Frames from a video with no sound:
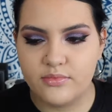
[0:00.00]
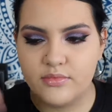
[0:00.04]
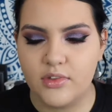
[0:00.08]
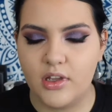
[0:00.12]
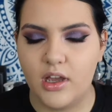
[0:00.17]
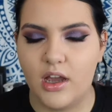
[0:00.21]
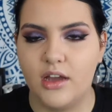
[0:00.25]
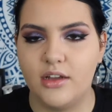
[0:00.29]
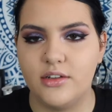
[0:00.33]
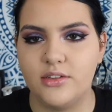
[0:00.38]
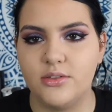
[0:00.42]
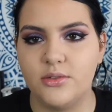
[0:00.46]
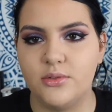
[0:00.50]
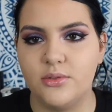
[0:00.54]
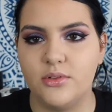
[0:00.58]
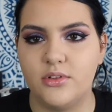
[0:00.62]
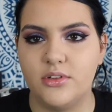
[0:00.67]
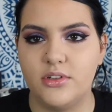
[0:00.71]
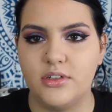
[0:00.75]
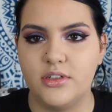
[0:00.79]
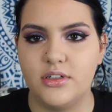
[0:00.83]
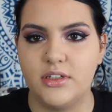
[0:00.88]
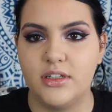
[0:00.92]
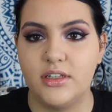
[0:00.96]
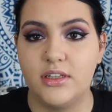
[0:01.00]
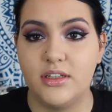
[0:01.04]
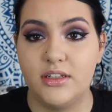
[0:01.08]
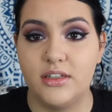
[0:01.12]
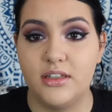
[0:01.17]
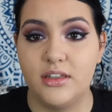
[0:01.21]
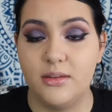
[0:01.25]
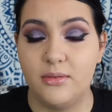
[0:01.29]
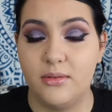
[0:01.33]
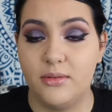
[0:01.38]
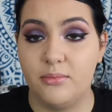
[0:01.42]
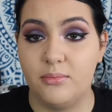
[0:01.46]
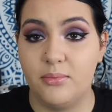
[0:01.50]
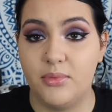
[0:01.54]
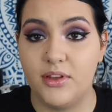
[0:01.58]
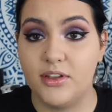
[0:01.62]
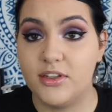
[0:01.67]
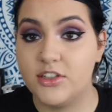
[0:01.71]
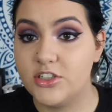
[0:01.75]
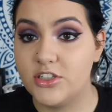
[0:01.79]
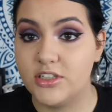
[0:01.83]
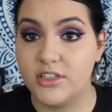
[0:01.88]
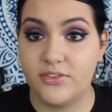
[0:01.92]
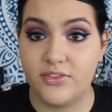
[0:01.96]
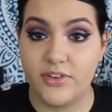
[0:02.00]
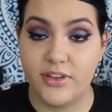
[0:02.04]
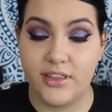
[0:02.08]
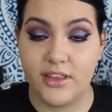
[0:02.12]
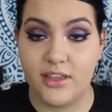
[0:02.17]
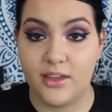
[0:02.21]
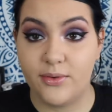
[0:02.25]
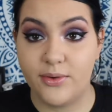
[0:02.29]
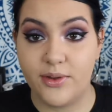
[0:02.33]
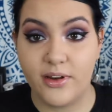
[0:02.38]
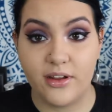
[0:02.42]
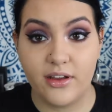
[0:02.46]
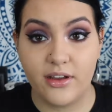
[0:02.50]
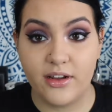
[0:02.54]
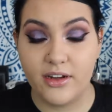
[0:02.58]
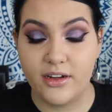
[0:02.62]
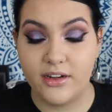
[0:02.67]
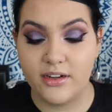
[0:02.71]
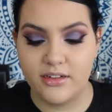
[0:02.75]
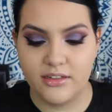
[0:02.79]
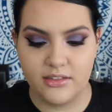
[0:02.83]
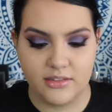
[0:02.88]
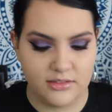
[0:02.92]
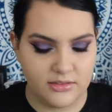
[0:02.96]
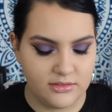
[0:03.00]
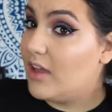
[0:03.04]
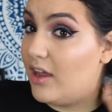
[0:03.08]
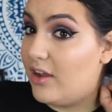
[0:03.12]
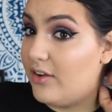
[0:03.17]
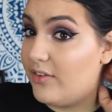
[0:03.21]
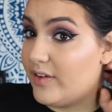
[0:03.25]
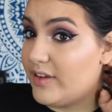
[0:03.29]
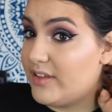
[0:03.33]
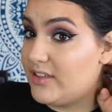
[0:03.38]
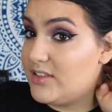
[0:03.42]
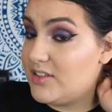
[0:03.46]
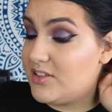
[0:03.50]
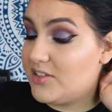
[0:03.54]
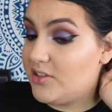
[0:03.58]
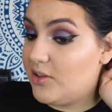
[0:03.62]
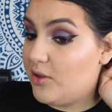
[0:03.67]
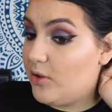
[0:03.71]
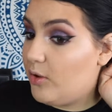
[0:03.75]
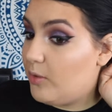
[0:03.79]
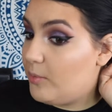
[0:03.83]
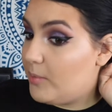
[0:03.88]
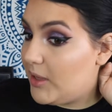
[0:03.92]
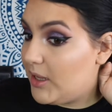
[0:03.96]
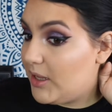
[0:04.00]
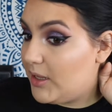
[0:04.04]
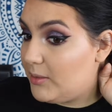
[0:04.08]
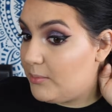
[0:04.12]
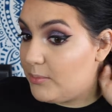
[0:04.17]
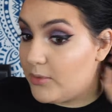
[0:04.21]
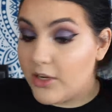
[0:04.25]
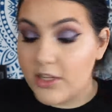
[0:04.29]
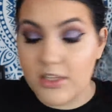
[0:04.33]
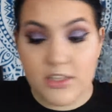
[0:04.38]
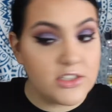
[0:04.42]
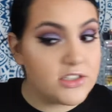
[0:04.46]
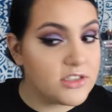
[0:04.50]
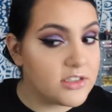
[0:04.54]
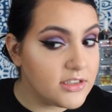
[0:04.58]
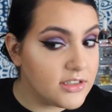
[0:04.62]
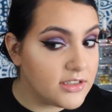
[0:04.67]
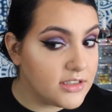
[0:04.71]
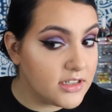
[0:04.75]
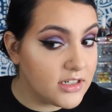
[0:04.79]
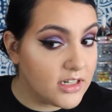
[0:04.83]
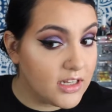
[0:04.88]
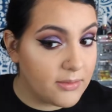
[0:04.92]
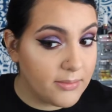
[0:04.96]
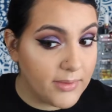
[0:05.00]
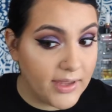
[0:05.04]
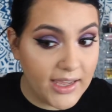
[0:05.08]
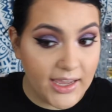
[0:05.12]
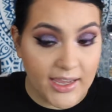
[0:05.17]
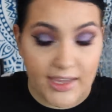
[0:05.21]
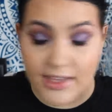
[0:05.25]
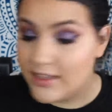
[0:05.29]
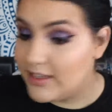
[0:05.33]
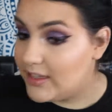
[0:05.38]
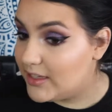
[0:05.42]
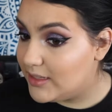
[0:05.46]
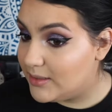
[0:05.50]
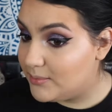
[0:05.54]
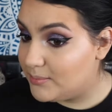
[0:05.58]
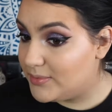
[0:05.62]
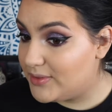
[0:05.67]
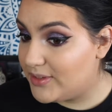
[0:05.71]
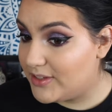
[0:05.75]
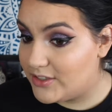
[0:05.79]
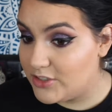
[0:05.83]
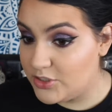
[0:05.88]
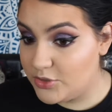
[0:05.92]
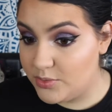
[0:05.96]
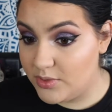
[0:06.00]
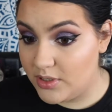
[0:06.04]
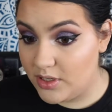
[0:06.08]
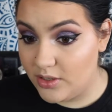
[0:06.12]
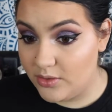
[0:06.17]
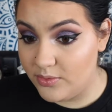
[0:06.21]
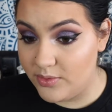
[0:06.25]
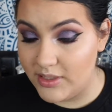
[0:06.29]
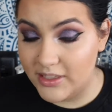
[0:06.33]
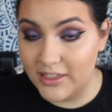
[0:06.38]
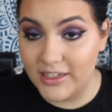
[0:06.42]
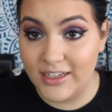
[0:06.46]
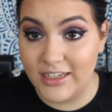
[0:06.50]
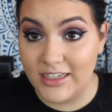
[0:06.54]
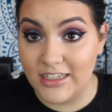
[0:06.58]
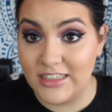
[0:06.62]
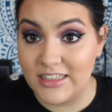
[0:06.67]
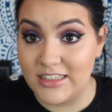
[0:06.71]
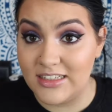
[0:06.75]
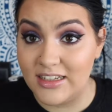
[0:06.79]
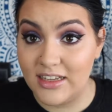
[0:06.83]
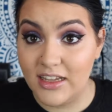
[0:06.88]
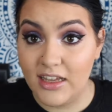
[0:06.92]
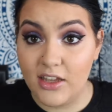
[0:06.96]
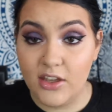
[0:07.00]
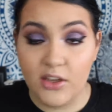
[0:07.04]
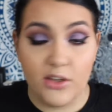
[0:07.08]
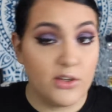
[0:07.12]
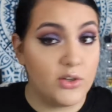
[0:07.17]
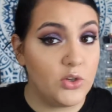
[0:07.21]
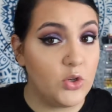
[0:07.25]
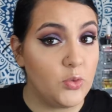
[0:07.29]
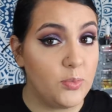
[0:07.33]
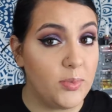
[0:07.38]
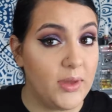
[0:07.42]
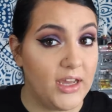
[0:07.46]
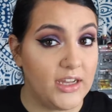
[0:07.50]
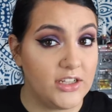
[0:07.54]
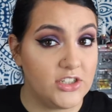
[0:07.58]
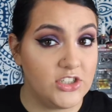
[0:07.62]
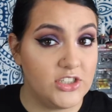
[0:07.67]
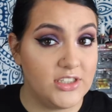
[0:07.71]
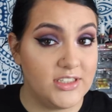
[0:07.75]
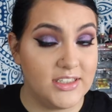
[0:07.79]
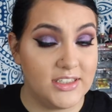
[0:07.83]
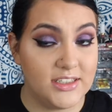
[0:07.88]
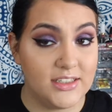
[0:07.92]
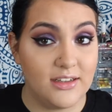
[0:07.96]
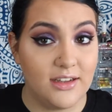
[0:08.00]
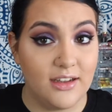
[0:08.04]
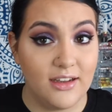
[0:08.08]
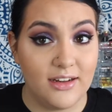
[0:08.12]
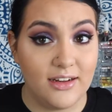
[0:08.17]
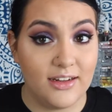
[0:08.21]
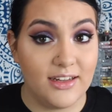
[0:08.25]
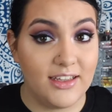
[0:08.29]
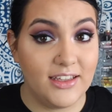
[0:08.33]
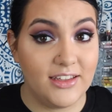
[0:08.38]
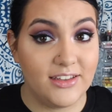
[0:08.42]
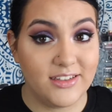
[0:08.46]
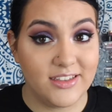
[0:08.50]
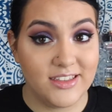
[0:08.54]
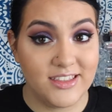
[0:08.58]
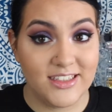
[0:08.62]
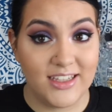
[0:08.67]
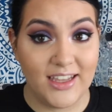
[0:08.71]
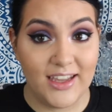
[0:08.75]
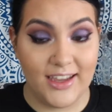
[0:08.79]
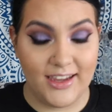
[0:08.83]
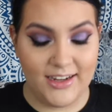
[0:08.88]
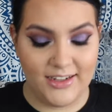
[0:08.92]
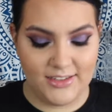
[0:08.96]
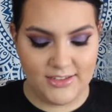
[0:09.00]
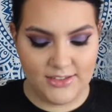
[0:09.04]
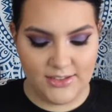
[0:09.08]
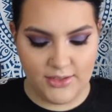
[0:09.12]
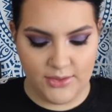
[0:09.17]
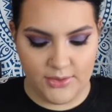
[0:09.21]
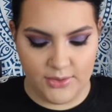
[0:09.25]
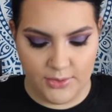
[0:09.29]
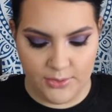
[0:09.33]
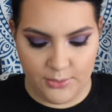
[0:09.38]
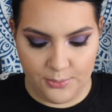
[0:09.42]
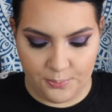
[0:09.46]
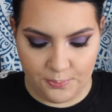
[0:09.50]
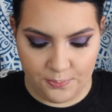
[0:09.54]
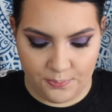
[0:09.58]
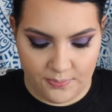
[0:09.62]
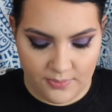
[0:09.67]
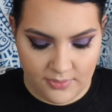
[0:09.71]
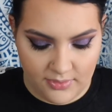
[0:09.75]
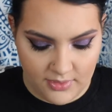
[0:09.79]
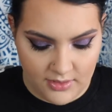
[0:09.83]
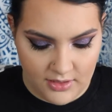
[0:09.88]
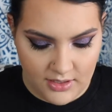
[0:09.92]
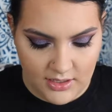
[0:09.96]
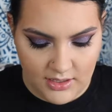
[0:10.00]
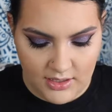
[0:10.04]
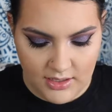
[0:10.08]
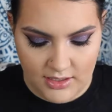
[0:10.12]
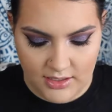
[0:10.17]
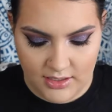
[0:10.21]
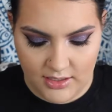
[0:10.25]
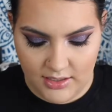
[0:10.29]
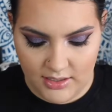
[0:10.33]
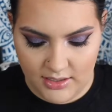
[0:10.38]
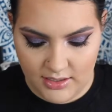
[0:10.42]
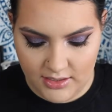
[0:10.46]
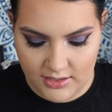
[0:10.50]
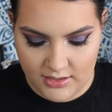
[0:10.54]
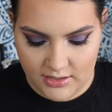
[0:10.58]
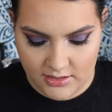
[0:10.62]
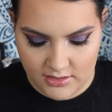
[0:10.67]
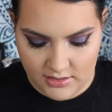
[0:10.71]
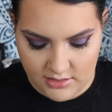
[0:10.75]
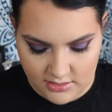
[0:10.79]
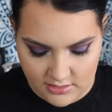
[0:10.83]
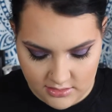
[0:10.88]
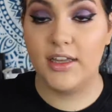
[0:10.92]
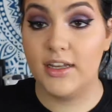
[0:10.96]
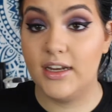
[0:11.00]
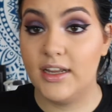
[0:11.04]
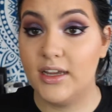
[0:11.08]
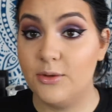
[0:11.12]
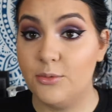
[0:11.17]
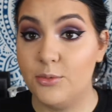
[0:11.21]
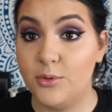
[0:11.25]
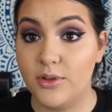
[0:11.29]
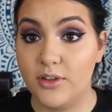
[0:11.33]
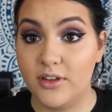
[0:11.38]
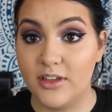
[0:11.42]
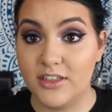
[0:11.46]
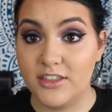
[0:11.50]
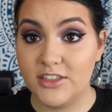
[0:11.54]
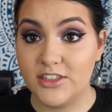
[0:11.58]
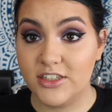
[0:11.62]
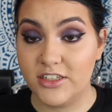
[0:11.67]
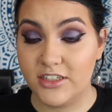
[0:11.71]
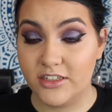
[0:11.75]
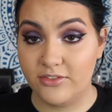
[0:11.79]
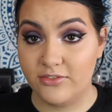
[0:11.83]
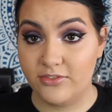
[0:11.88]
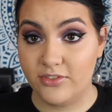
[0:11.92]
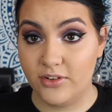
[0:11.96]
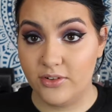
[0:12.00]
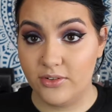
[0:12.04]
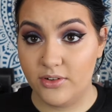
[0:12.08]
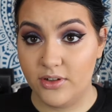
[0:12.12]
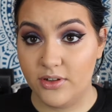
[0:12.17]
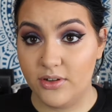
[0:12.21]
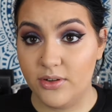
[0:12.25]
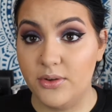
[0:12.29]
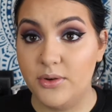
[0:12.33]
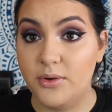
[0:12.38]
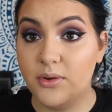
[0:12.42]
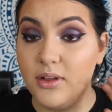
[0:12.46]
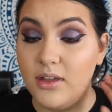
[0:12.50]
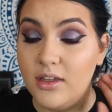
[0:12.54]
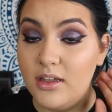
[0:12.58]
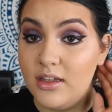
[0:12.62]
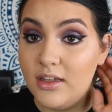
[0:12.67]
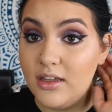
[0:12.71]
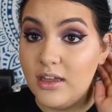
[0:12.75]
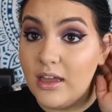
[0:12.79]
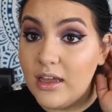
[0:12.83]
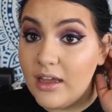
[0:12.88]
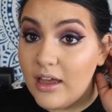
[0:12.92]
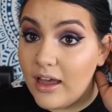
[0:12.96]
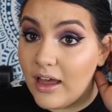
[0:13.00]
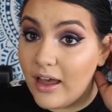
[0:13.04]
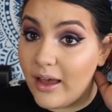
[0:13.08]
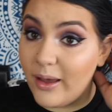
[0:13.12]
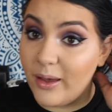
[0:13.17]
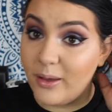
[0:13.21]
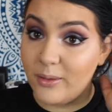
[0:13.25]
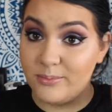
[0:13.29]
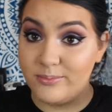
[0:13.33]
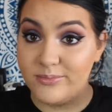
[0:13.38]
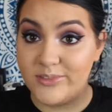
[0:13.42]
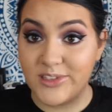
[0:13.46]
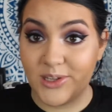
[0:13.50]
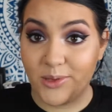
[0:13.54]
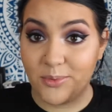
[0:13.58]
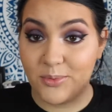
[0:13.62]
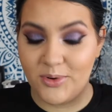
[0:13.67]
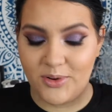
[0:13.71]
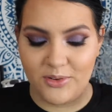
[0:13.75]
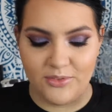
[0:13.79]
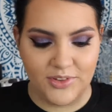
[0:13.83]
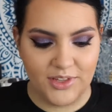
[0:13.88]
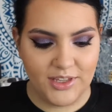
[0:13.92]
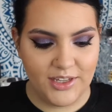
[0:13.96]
contour and the blush and everything went on. Alright, so my bronzer and my highlight and blush went on really nice. No patchiness on either side, so yeah. And I will insert a photo somewhere over